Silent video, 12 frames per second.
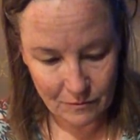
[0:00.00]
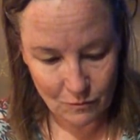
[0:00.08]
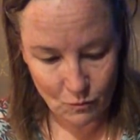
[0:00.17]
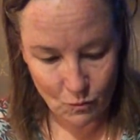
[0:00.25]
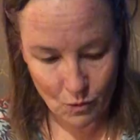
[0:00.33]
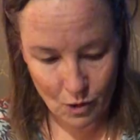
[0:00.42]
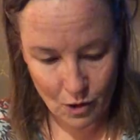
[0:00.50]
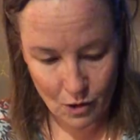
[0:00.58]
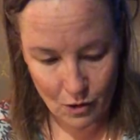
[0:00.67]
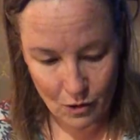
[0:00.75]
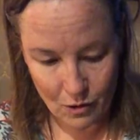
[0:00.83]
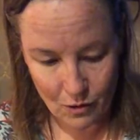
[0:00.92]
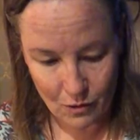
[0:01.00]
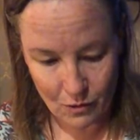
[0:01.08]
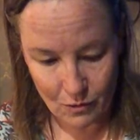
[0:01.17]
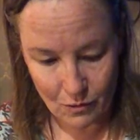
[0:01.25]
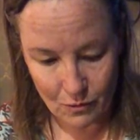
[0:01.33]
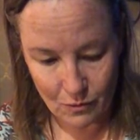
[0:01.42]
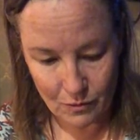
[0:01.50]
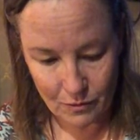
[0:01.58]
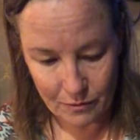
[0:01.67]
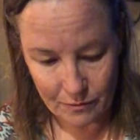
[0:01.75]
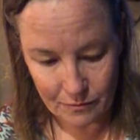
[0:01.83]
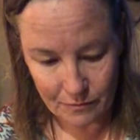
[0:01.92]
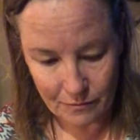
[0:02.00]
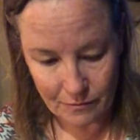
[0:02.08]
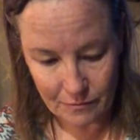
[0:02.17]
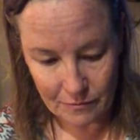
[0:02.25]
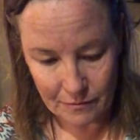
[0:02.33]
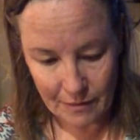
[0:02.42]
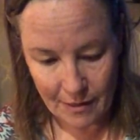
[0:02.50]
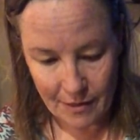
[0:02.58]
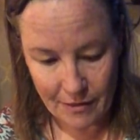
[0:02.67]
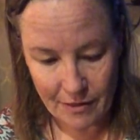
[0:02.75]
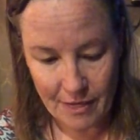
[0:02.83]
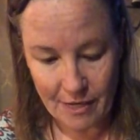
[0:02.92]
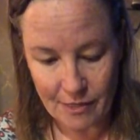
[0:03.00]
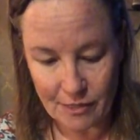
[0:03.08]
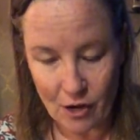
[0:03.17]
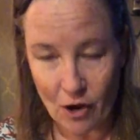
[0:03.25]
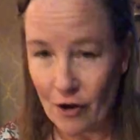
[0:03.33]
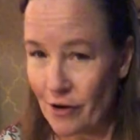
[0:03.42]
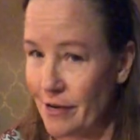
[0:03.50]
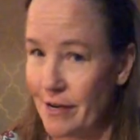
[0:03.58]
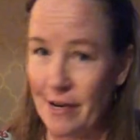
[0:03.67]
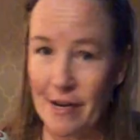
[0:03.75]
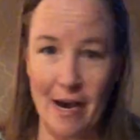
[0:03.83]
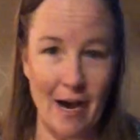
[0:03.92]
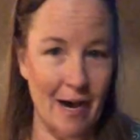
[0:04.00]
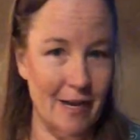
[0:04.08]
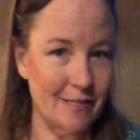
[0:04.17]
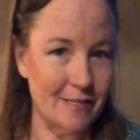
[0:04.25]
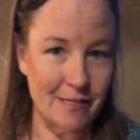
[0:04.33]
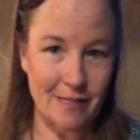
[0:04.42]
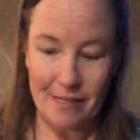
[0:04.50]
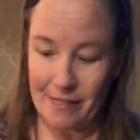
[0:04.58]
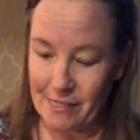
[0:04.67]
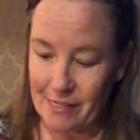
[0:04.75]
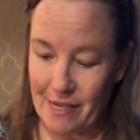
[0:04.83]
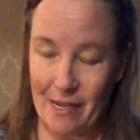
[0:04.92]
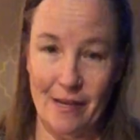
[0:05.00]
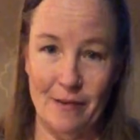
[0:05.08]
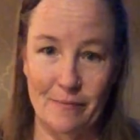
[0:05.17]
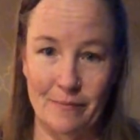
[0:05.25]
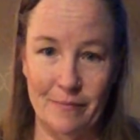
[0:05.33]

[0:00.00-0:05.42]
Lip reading: Whoa. These are not the same.